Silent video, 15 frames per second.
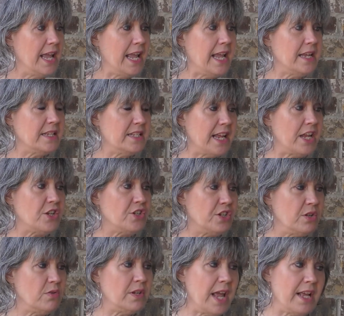he stayed
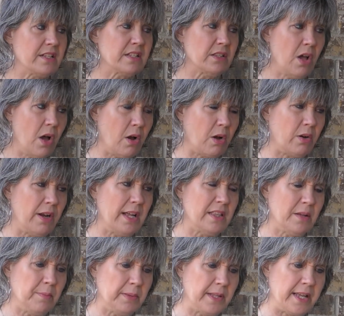2 days longer in
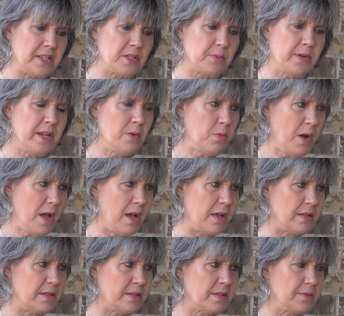the place where he
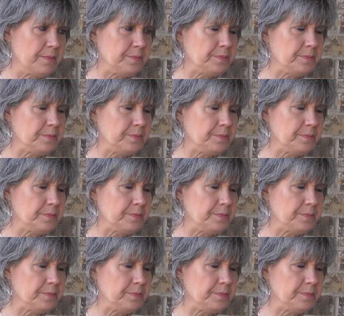was.